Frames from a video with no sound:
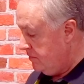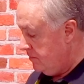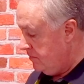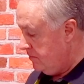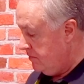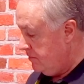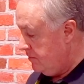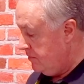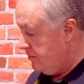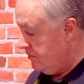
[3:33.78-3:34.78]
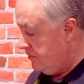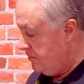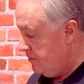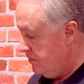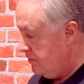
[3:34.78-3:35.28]

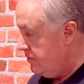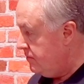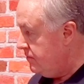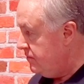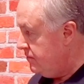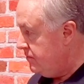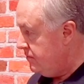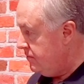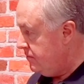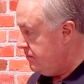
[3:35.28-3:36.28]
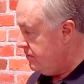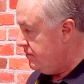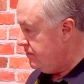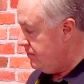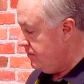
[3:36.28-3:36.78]

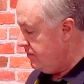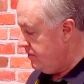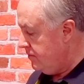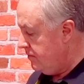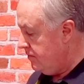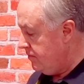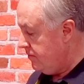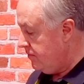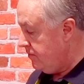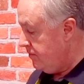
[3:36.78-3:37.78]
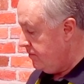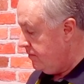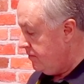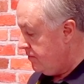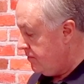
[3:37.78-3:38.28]

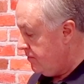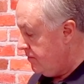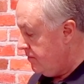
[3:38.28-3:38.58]
No words are spoken by the person on screen.